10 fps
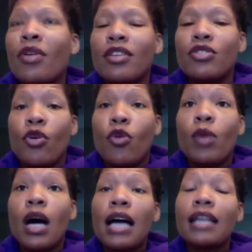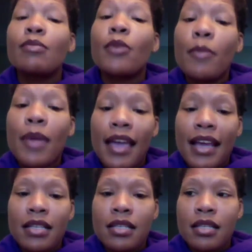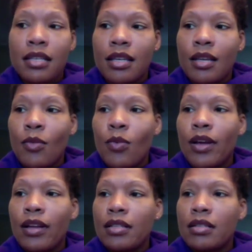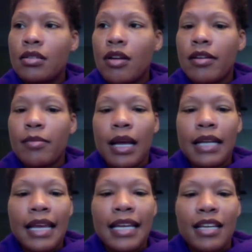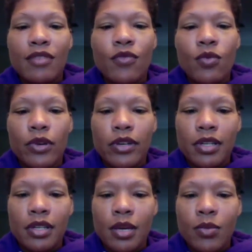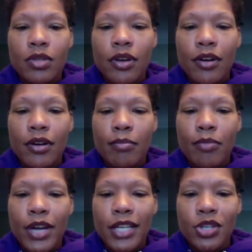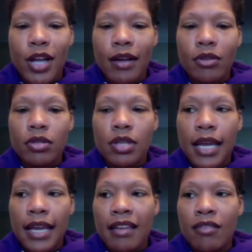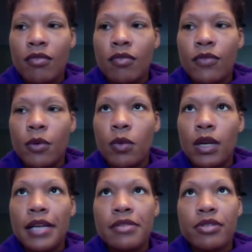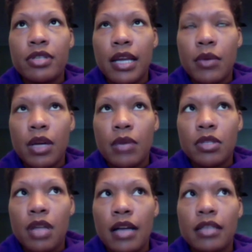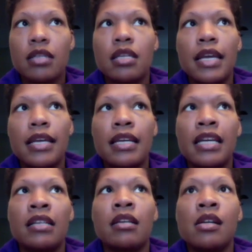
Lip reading: so Mahogany Mermaids was started by Nadine Ford. It was her brainchild. And from what I understand, when I was talking to Nadine,